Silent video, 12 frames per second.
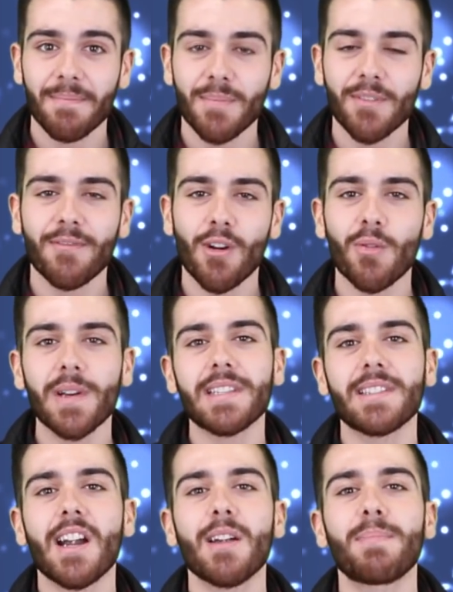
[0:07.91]
Before we
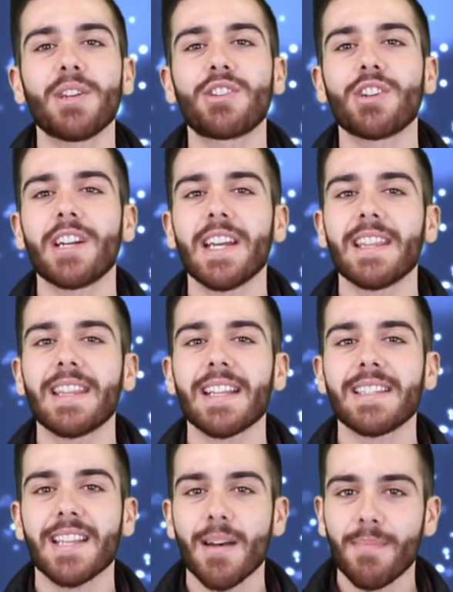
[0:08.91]
start, be sure to hit
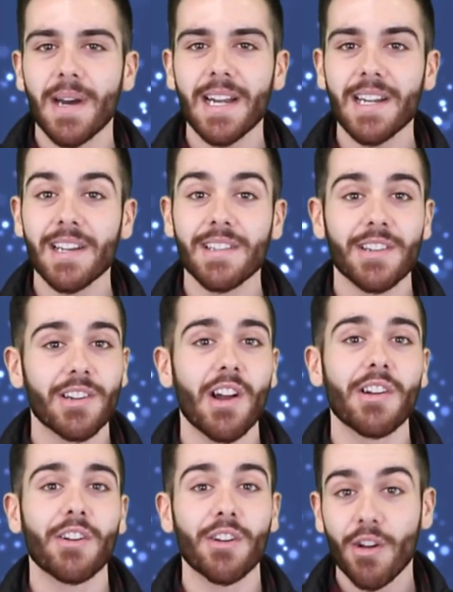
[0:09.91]
that sub button and turn
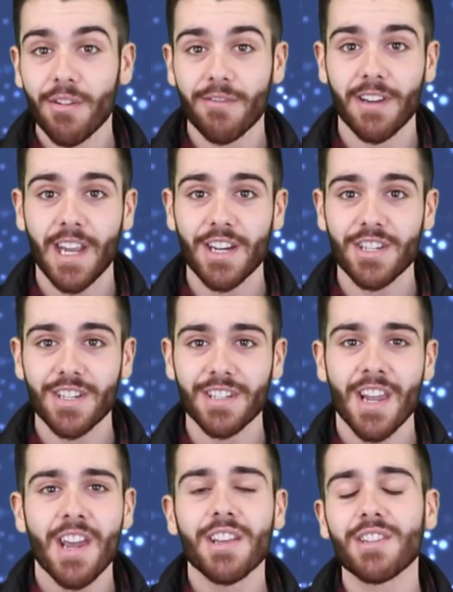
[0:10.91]
on your
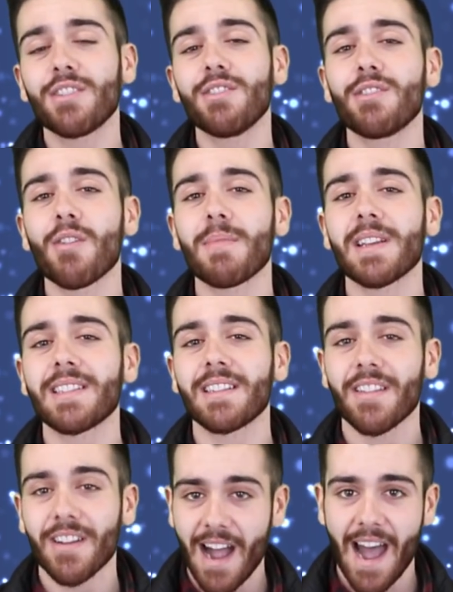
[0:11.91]
notifications so you don't miss
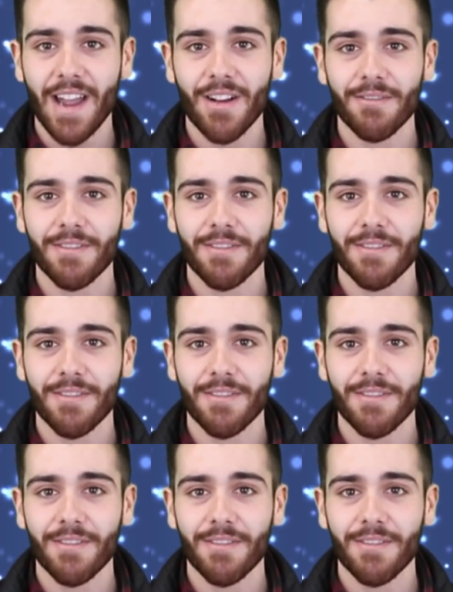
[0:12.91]
another IO